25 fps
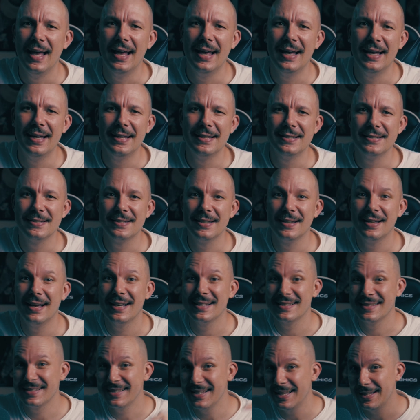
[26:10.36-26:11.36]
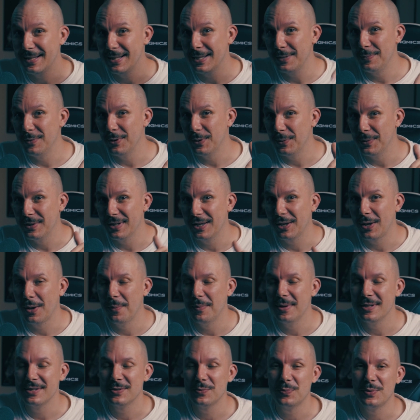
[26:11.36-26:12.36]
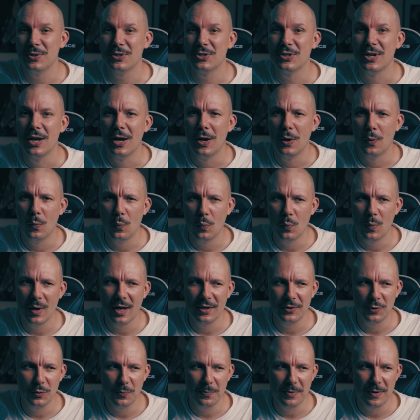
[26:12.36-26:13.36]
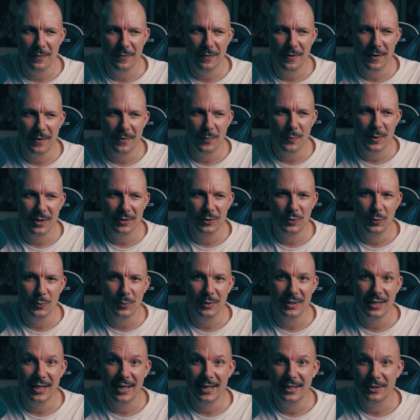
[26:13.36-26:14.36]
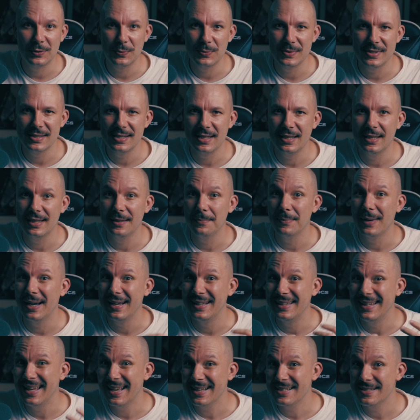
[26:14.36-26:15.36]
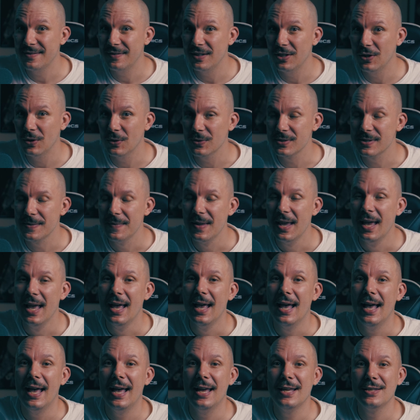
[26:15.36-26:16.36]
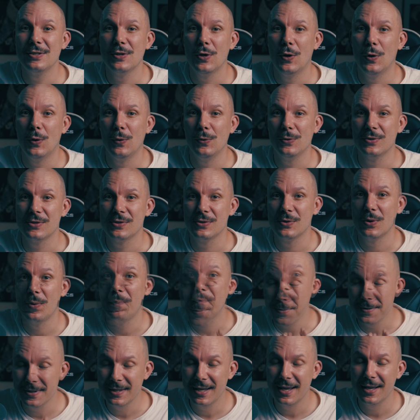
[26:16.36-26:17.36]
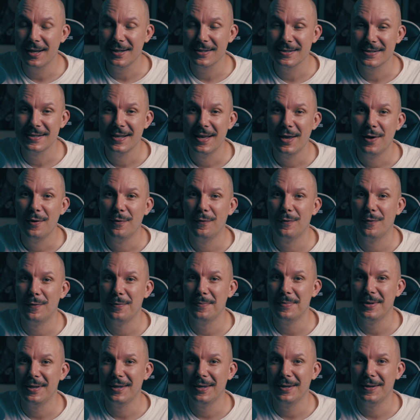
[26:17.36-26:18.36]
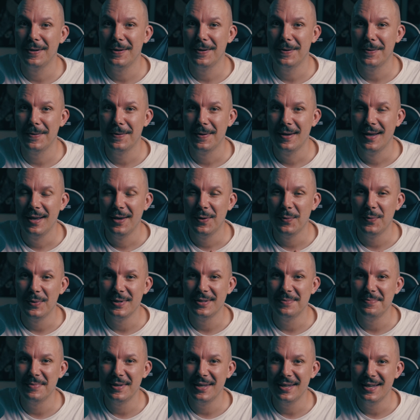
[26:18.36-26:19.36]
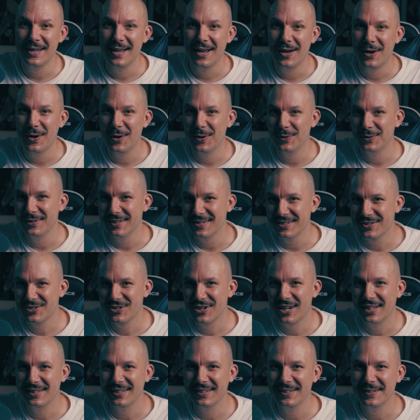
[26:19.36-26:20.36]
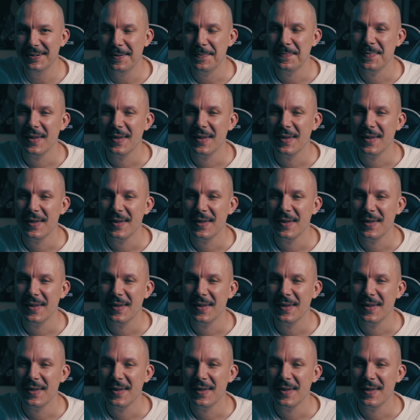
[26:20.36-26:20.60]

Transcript: And as said, let me know in the comments which one you prefer, what you would like to see in my next videos. And also thanks for being here with me on this channel,